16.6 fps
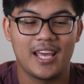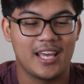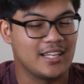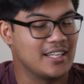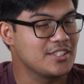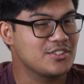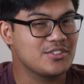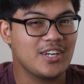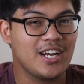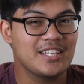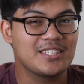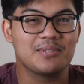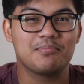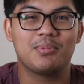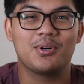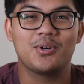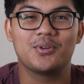And I try
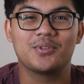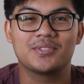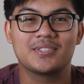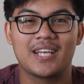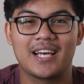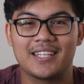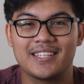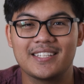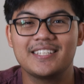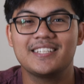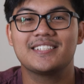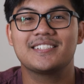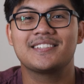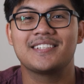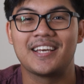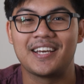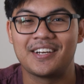to post at
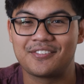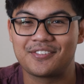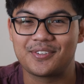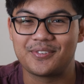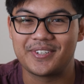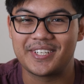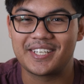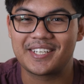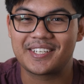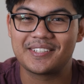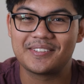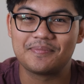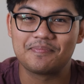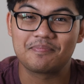least every week.